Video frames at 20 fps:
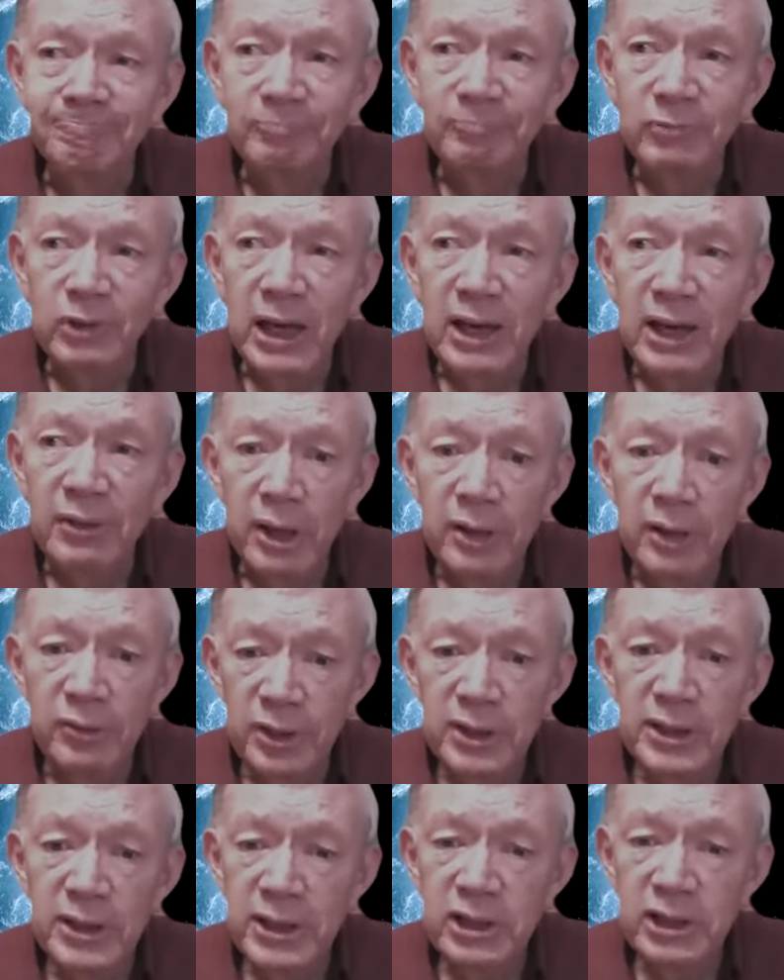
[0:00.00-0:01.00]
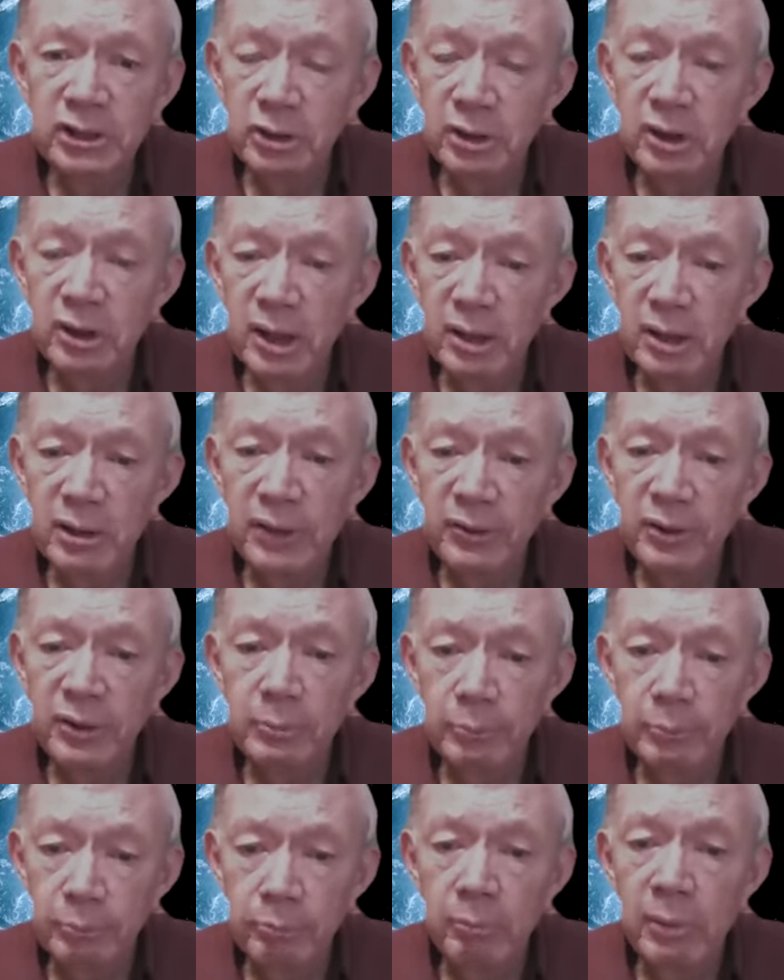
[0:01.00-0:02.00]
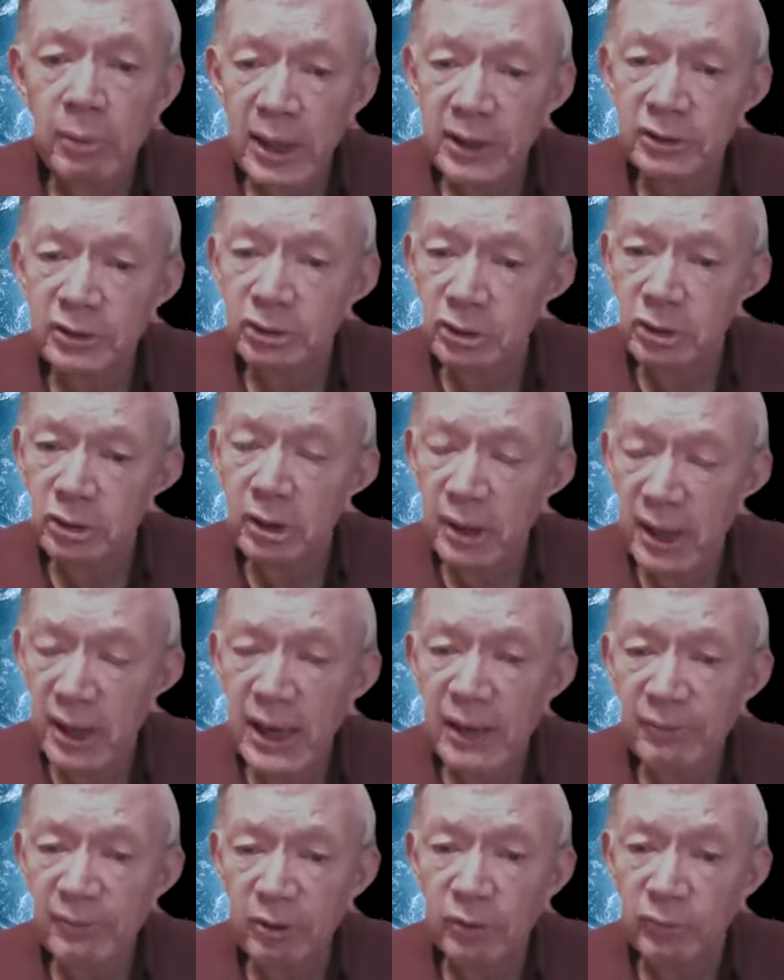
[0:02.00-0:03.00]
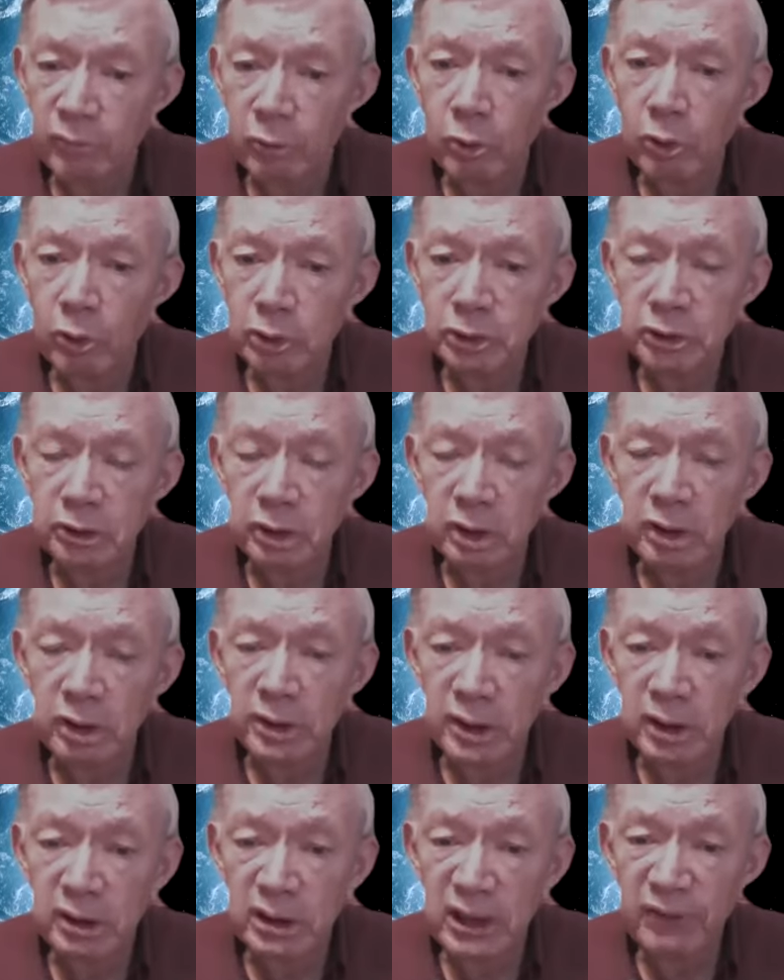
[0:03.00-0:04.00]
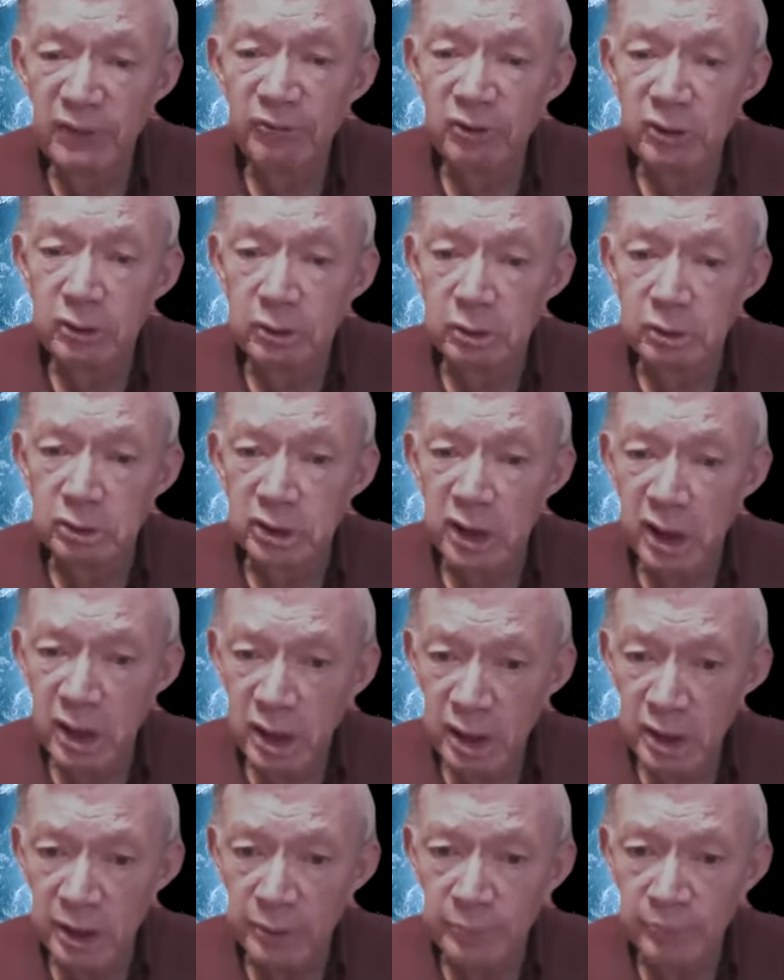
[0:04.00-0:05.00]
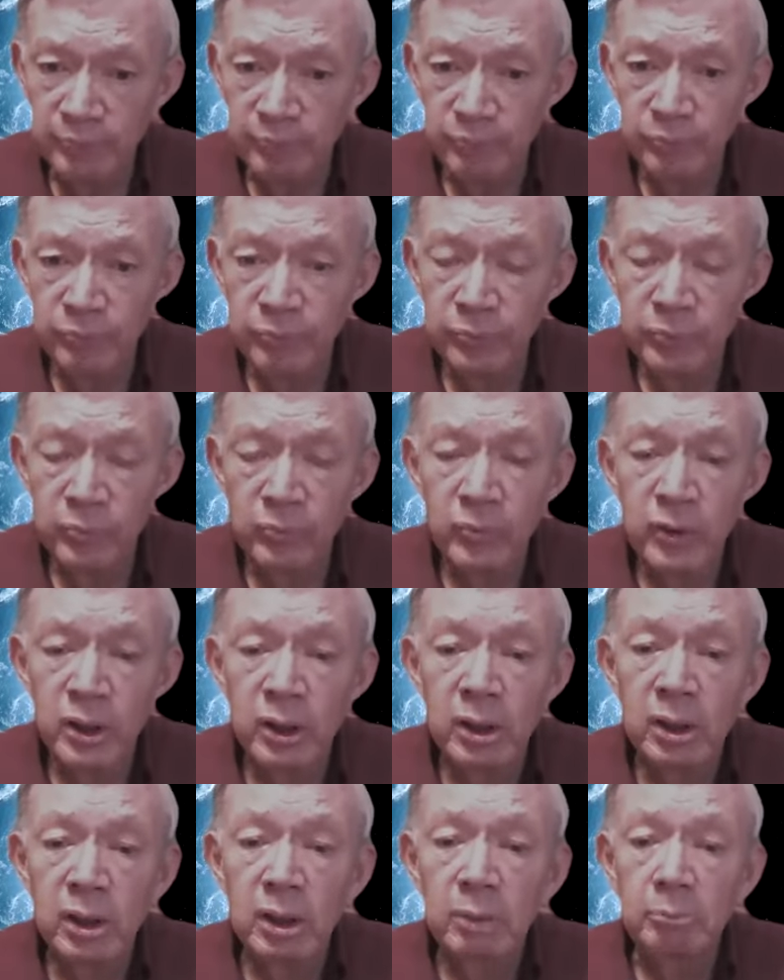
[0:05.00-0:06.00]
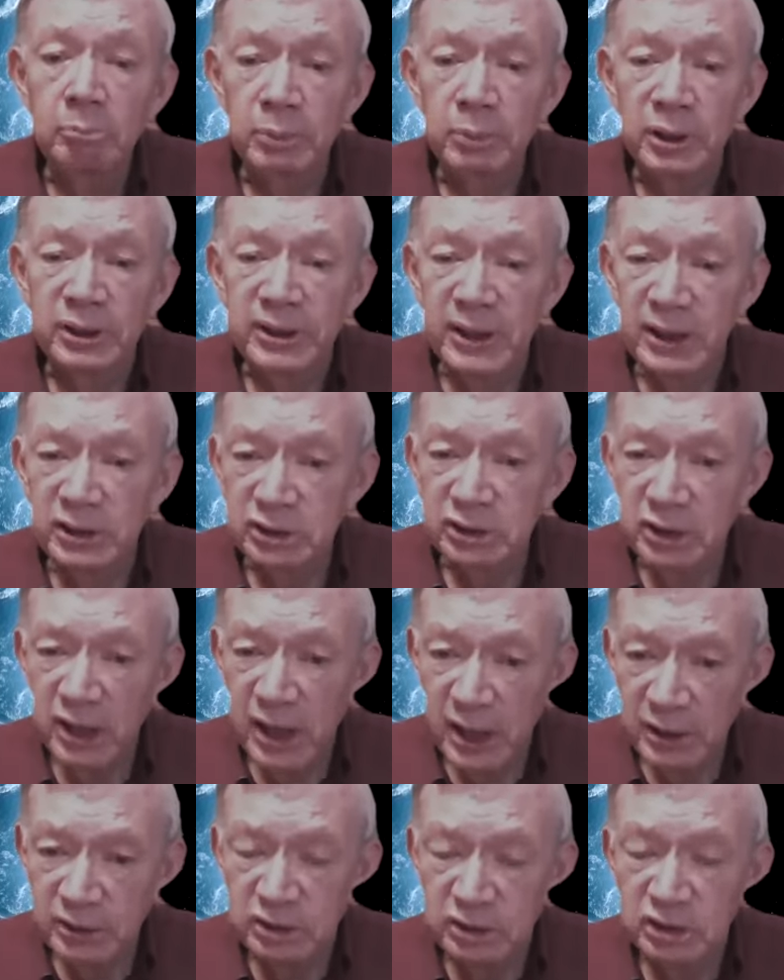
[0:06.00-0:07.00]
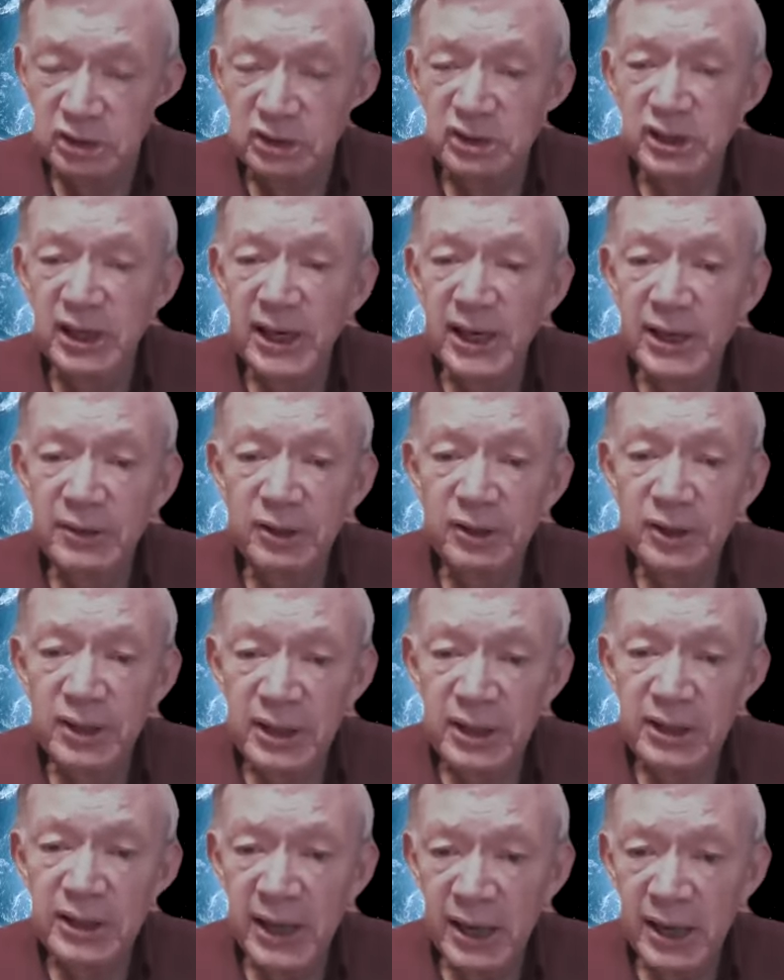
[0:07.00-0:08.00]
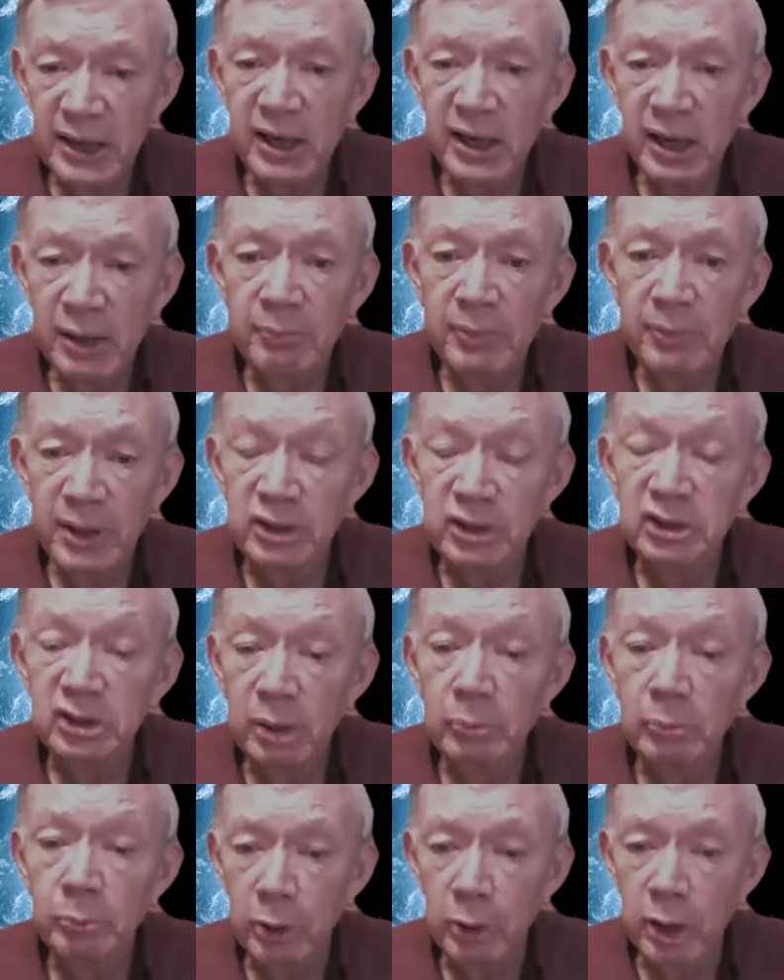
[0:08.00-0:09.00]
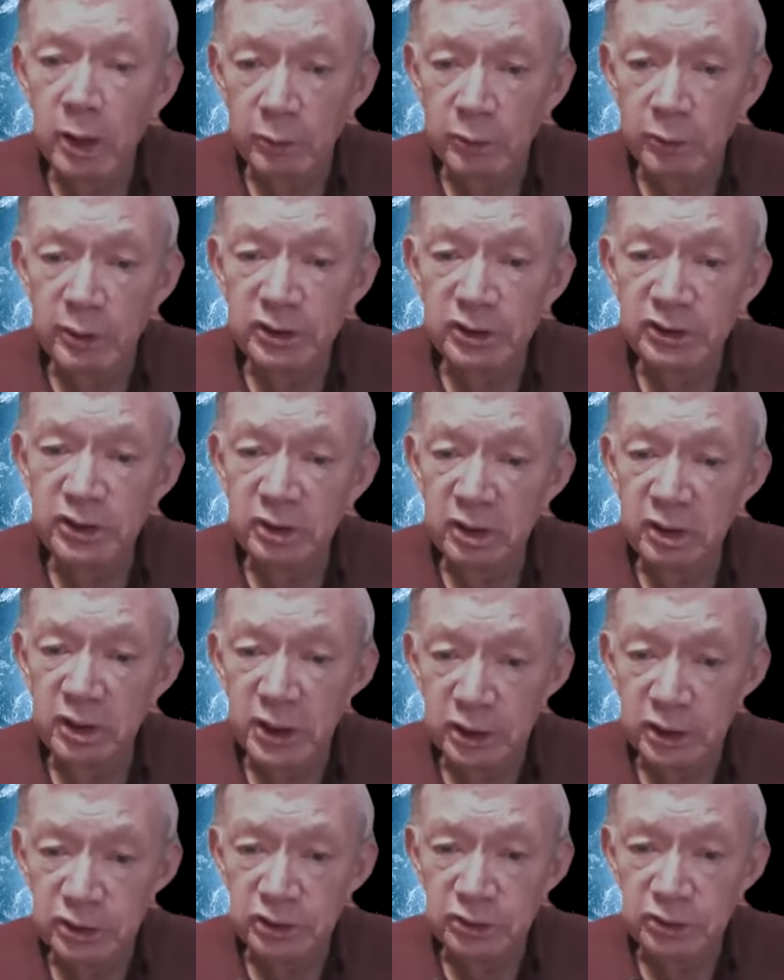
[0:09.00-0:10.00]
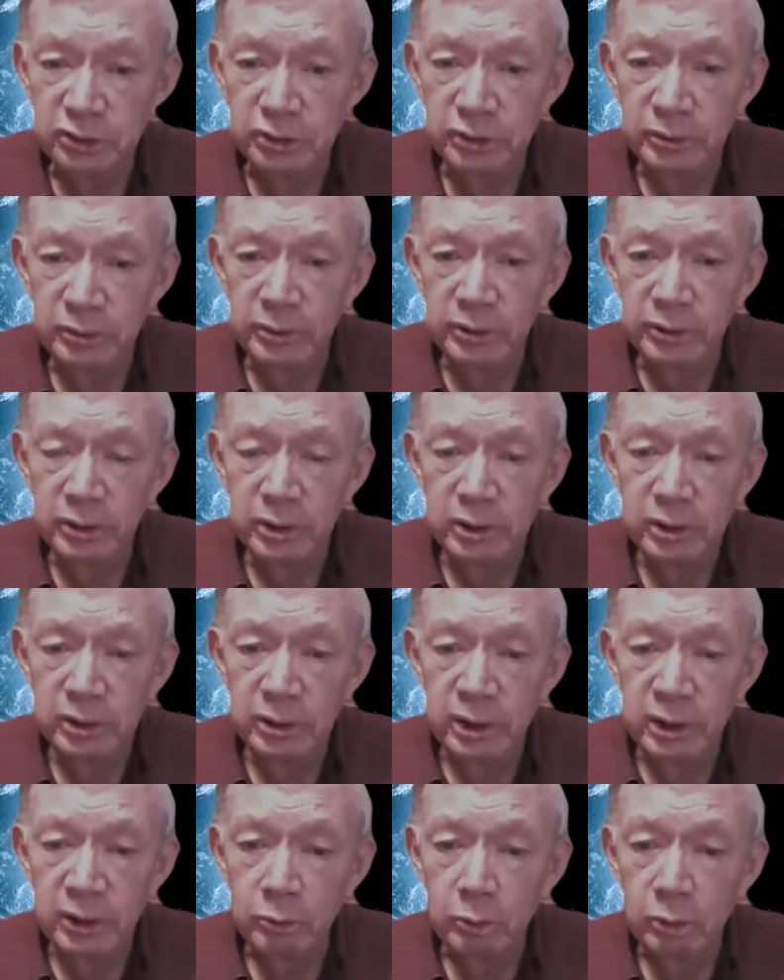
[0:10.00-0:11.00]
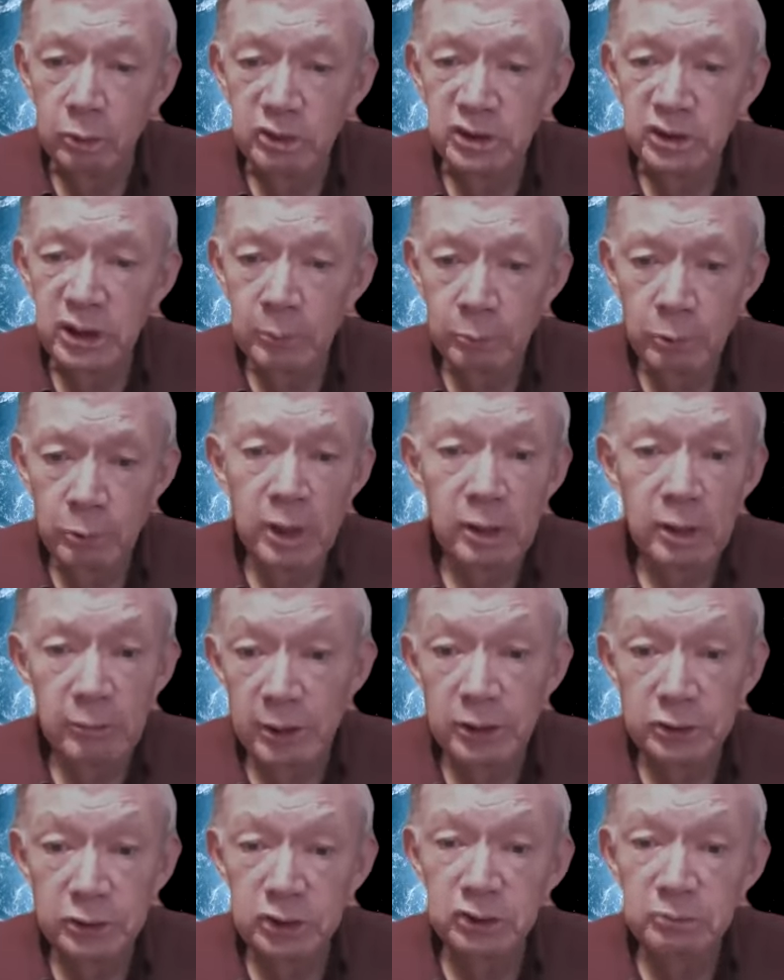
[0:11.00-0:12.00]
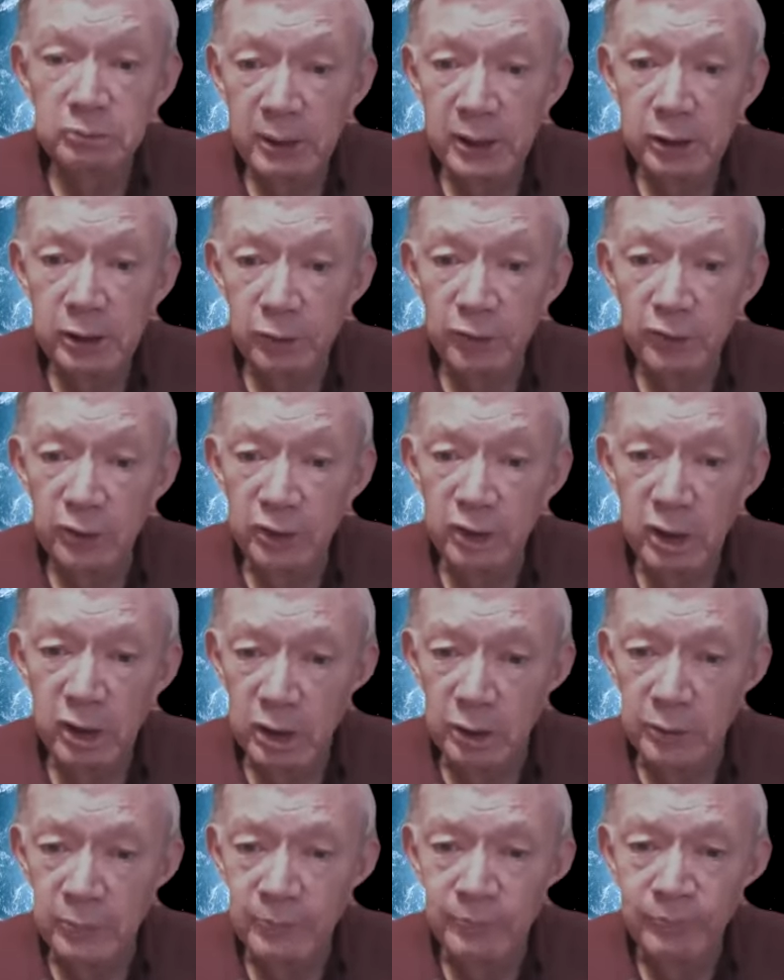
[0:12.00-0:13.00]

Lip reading: I think Biden's going to have, unfortunately, a difficult time, but that's not to say that he cannot make some progress at least. And of course, some progress is better than none.